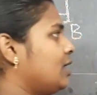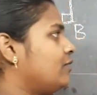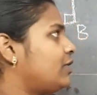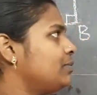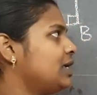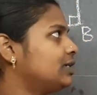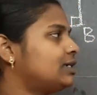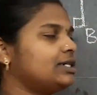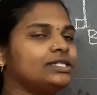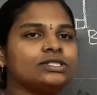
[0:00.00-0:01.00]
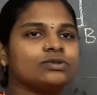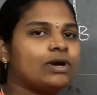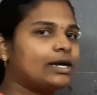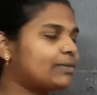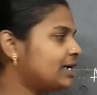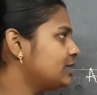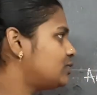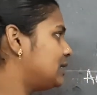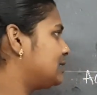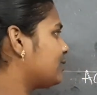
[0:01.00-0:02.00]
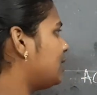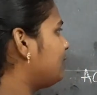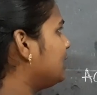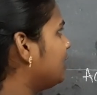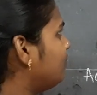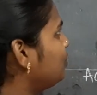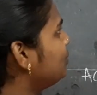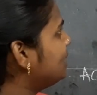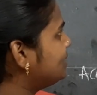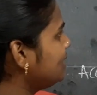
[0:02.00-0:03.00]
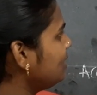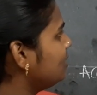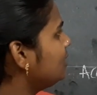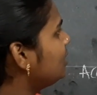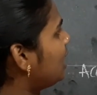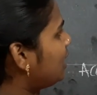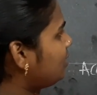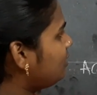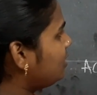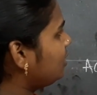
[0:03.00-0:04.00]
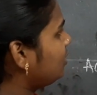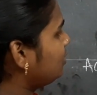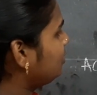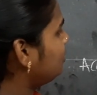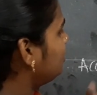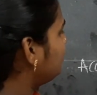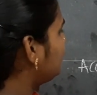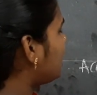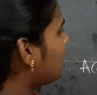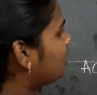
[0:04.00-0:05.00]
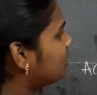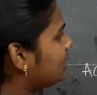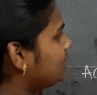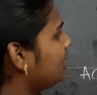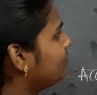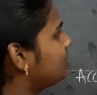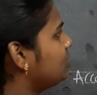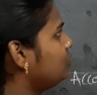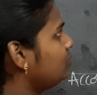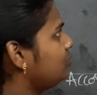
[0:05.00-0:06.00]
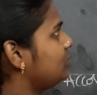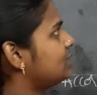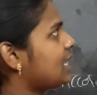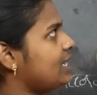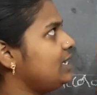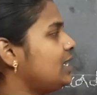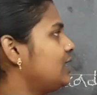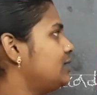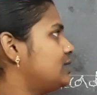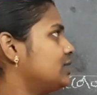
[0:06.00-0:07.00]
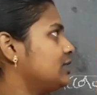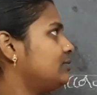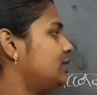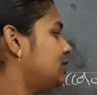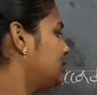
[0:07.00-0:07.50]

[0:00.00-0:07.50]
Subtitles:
From here 13 square minus 12 square will give you BC, and that gives you sin A is nothing but,